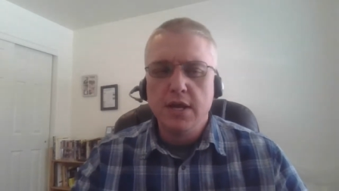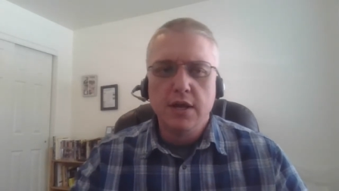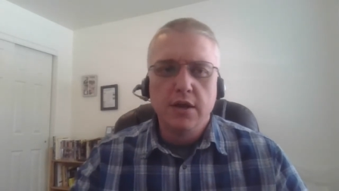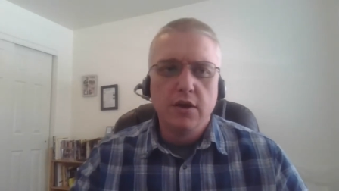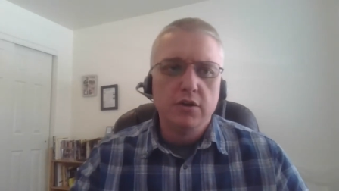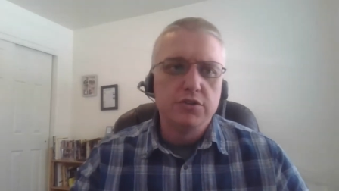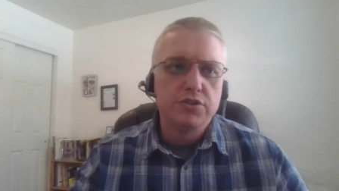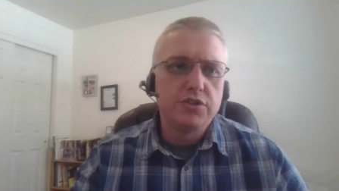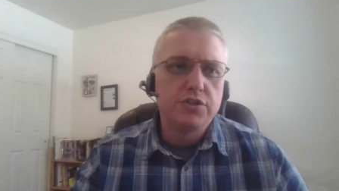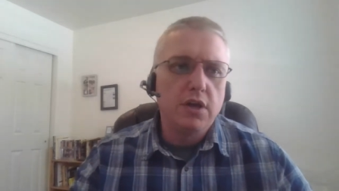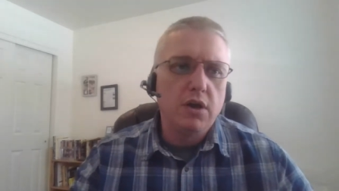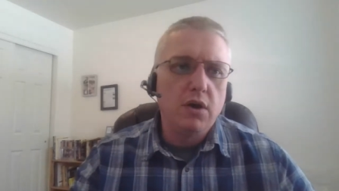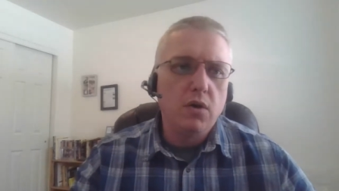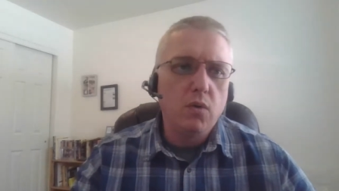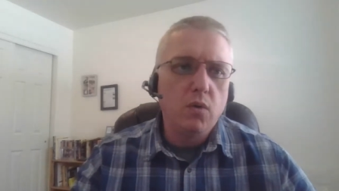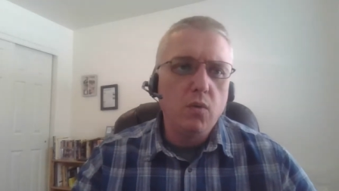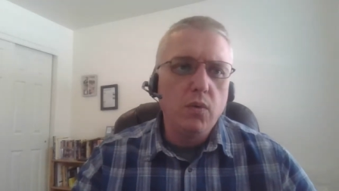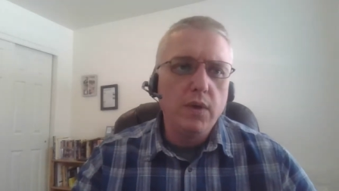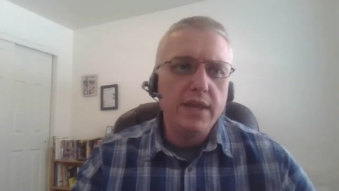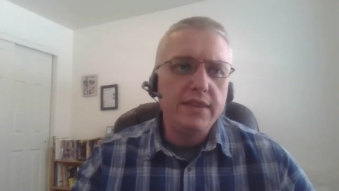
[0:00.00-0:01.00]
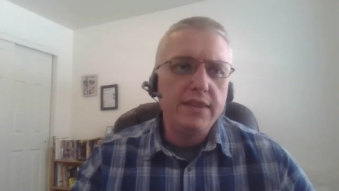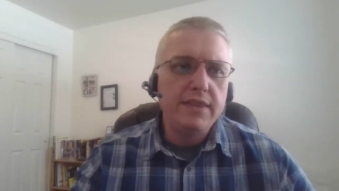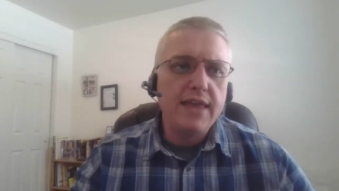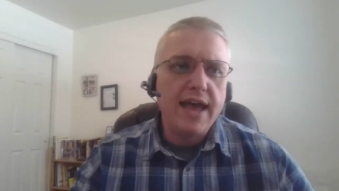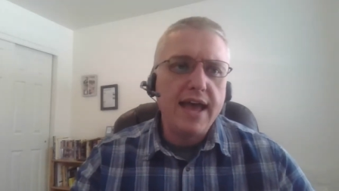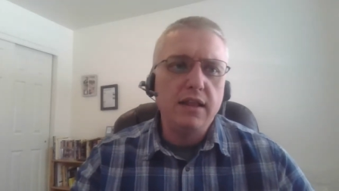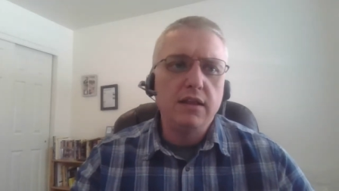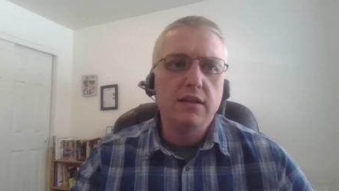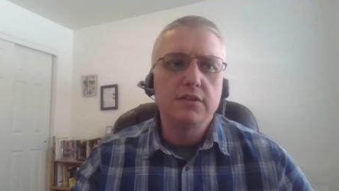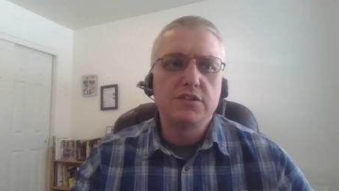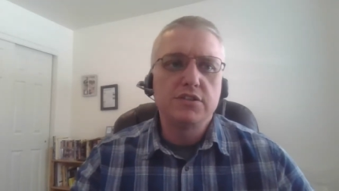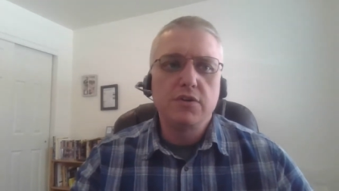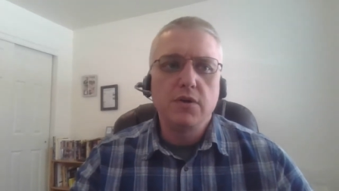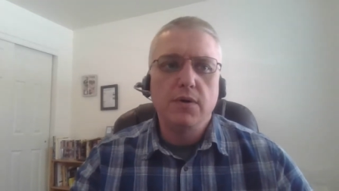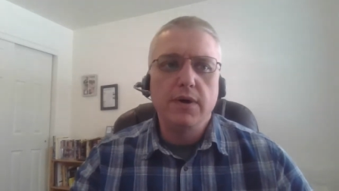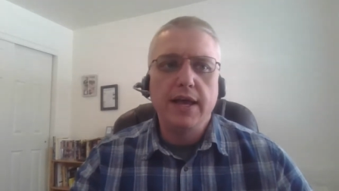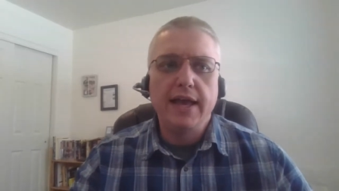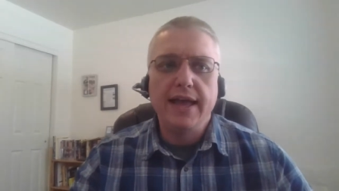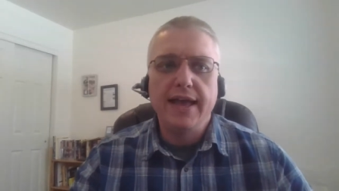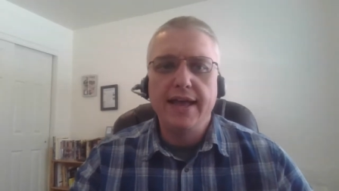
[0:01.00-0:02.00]
So, with that, let's
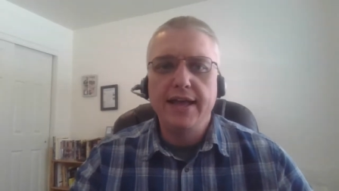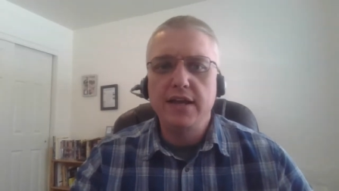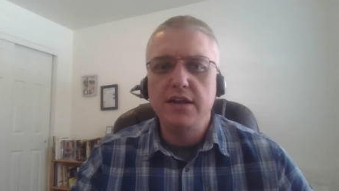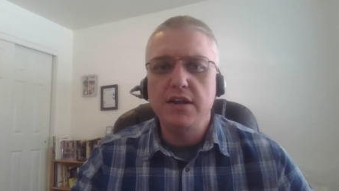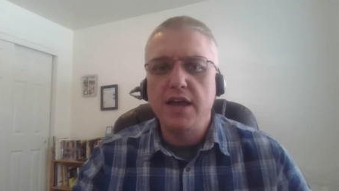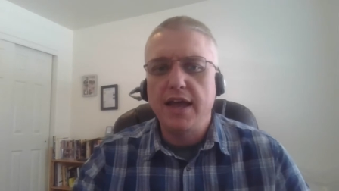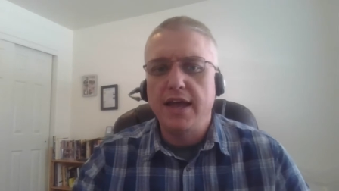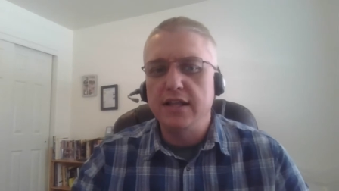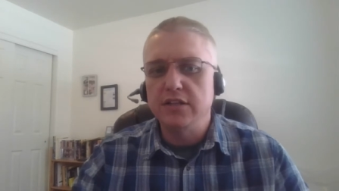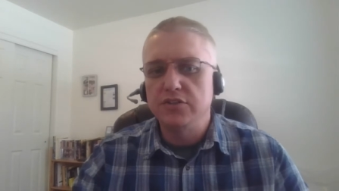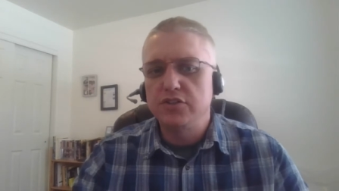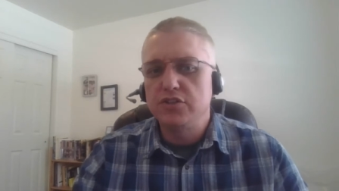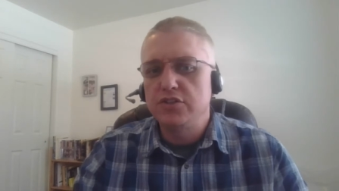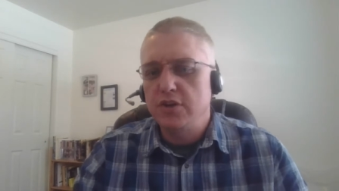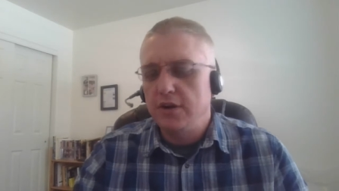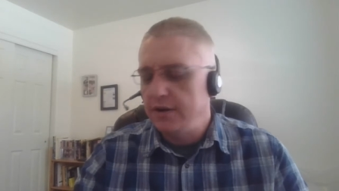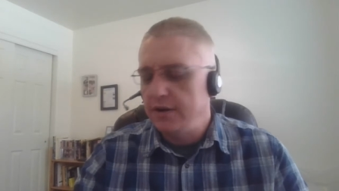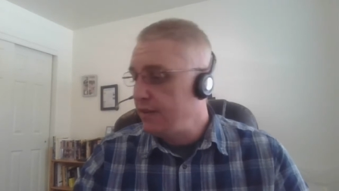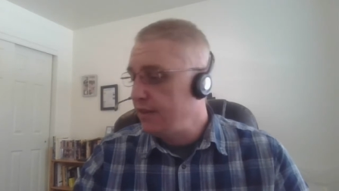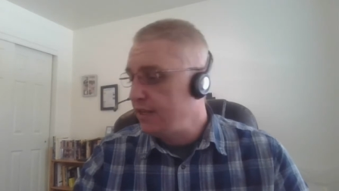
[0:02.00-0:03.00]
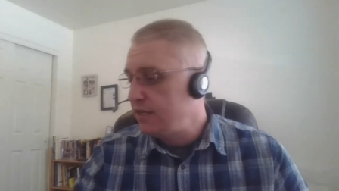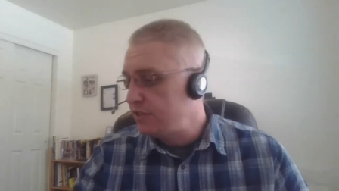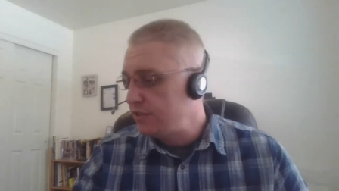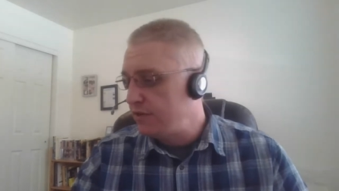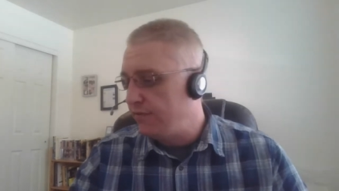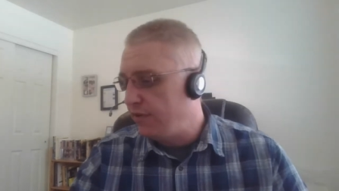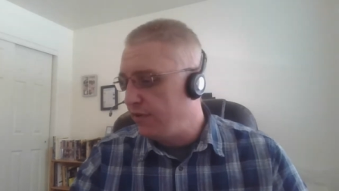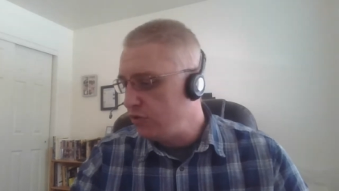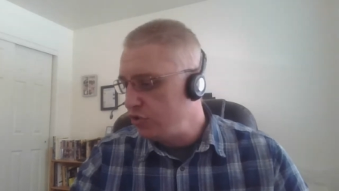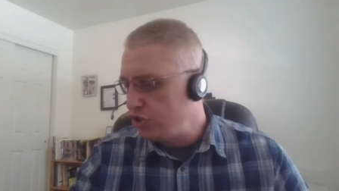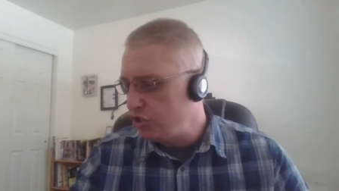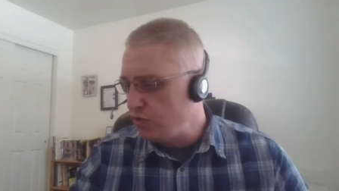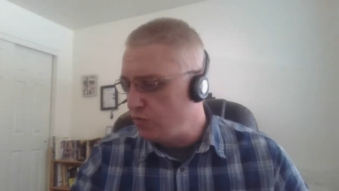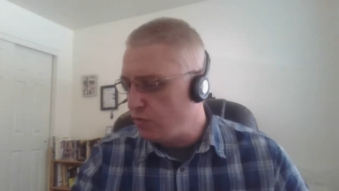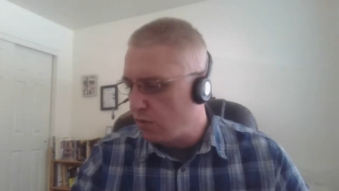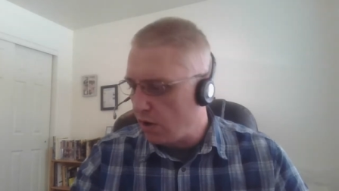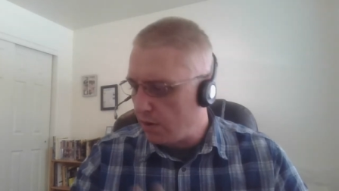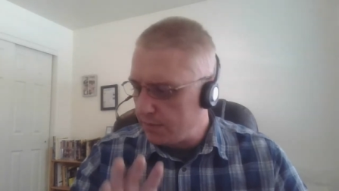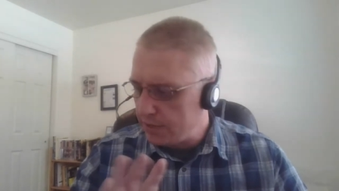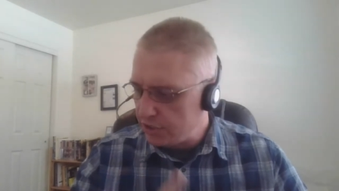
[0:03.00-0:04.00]
go ahead and start this devotion,
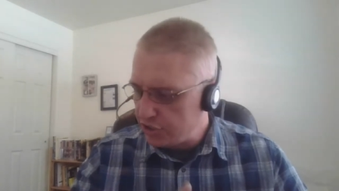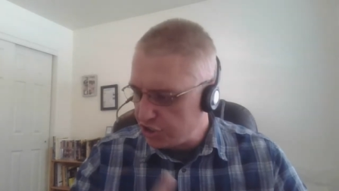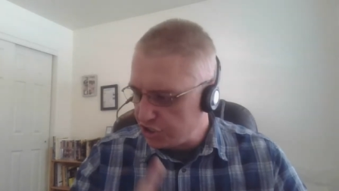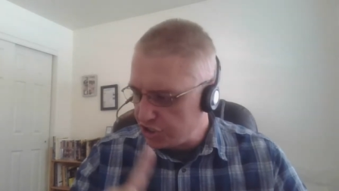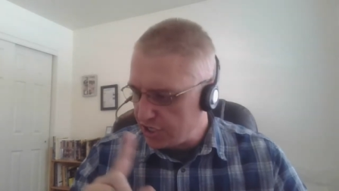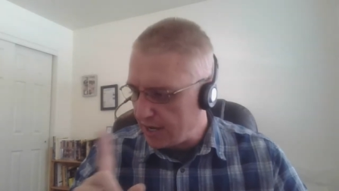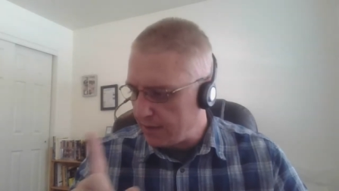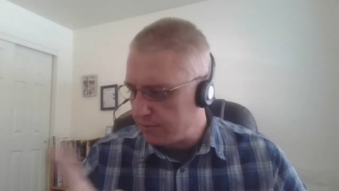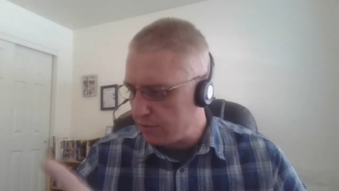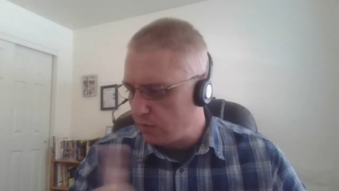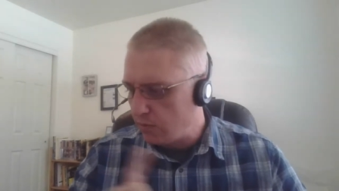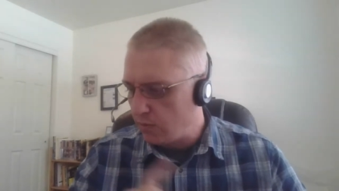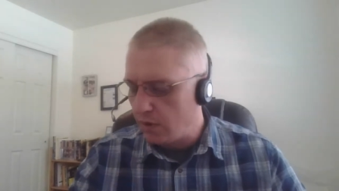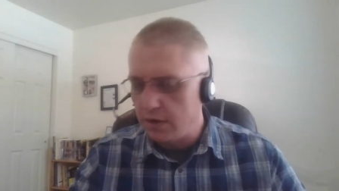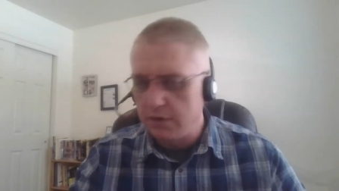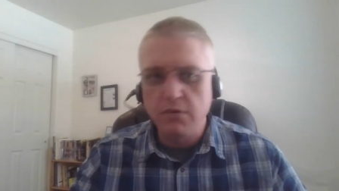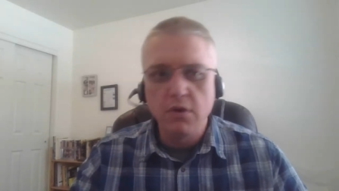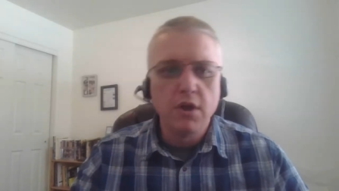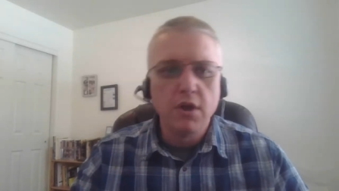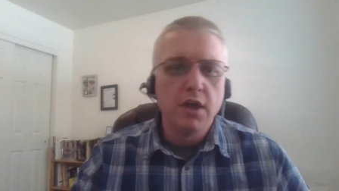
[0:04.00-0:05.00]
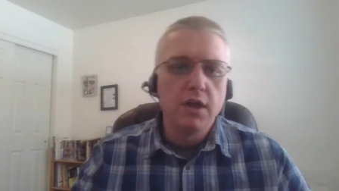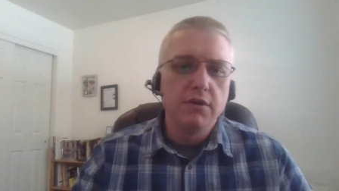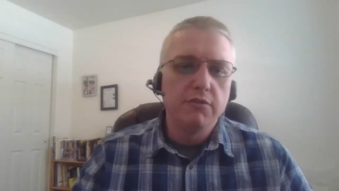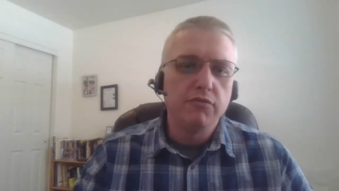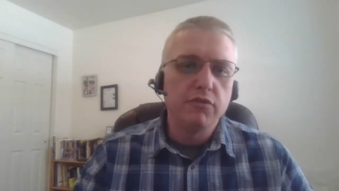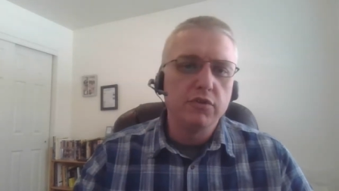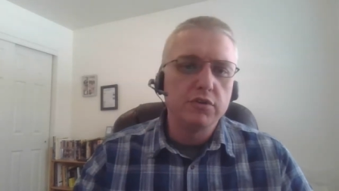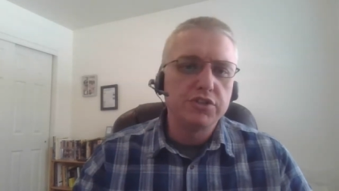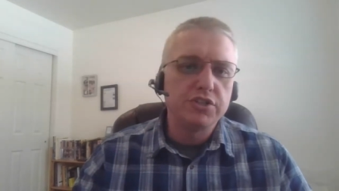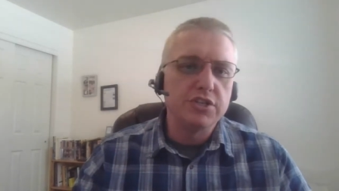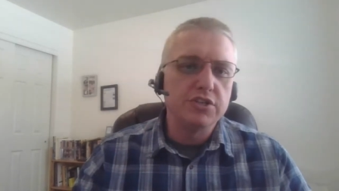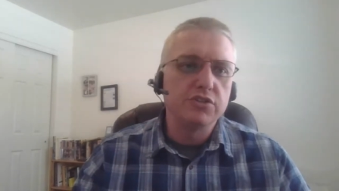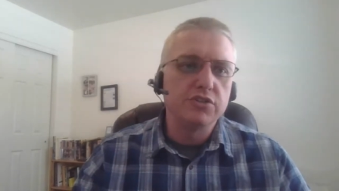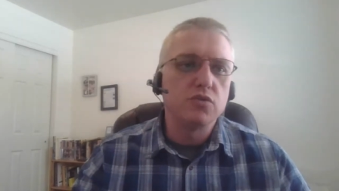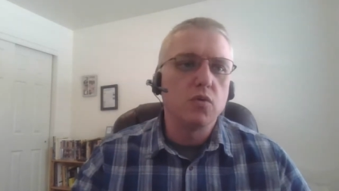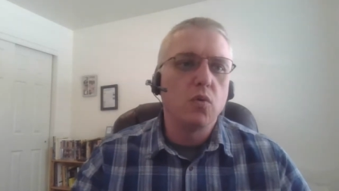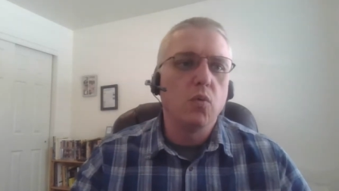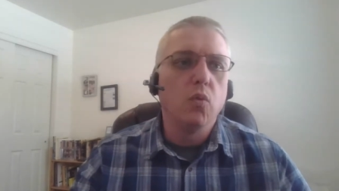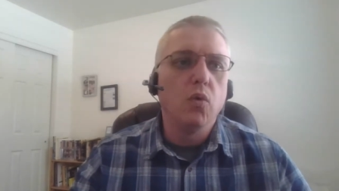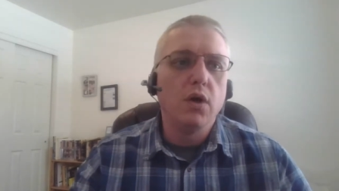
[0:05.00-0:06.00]
Romans chapter 1,
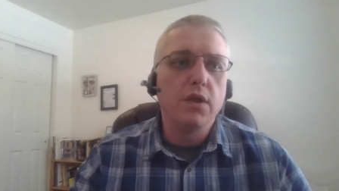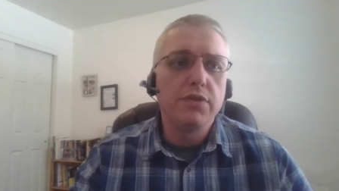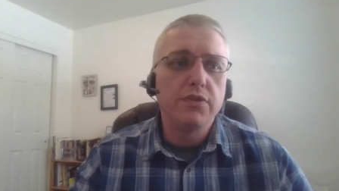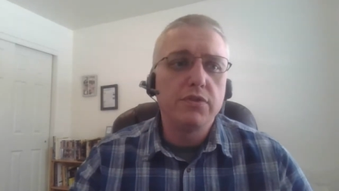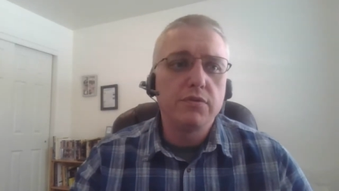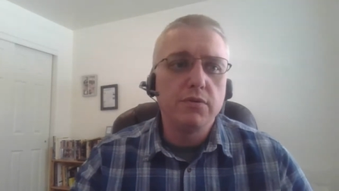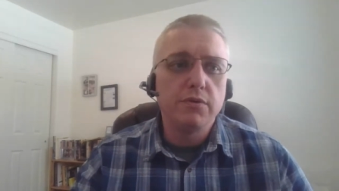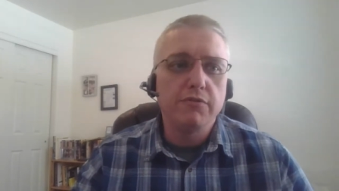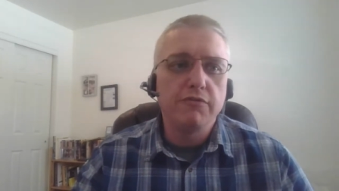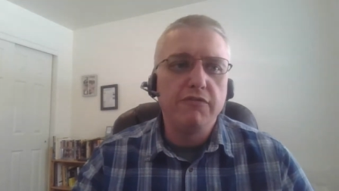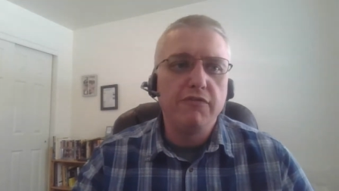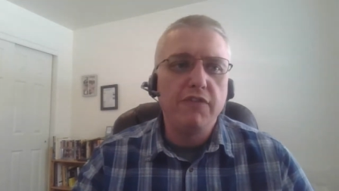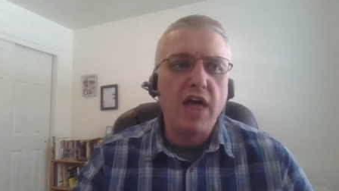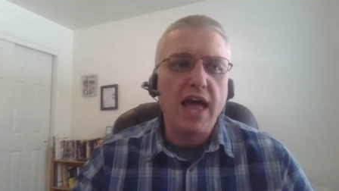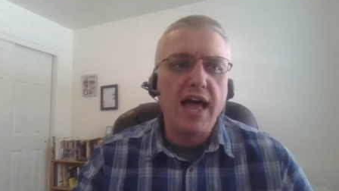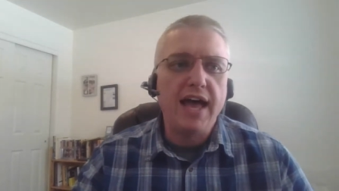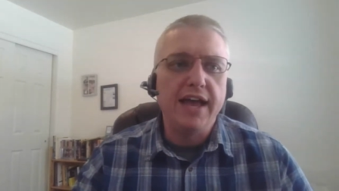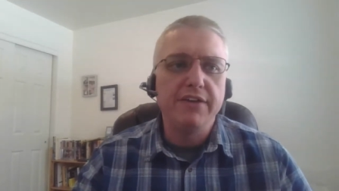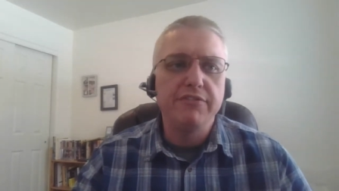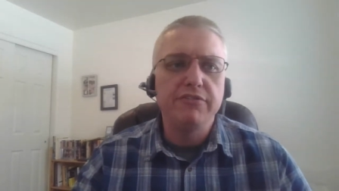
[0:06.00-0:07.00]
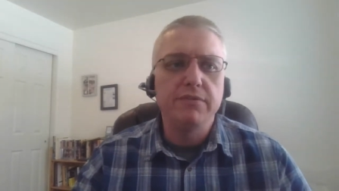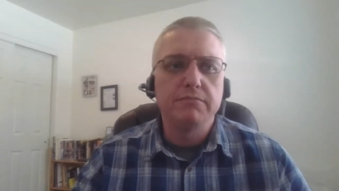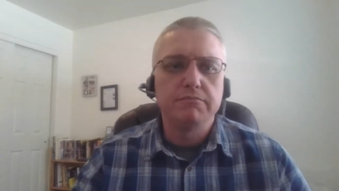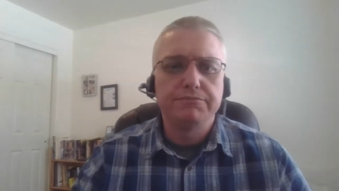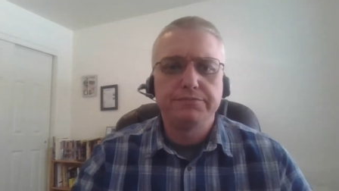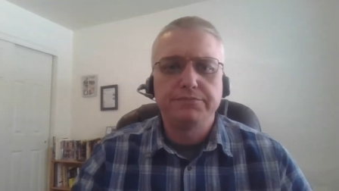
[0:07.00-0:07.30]
verses 1 through 5.